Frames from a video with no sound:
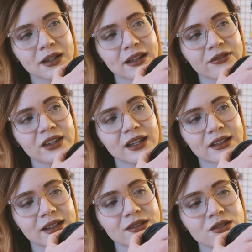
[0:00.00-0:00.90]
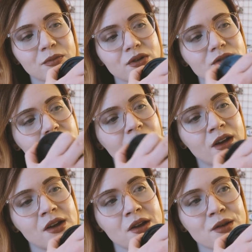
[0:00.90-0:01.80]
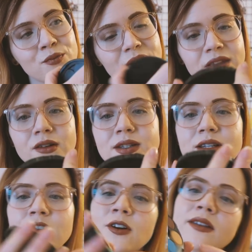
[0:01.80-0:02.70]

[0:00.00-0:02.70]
but I feel like they're supposed to be those two.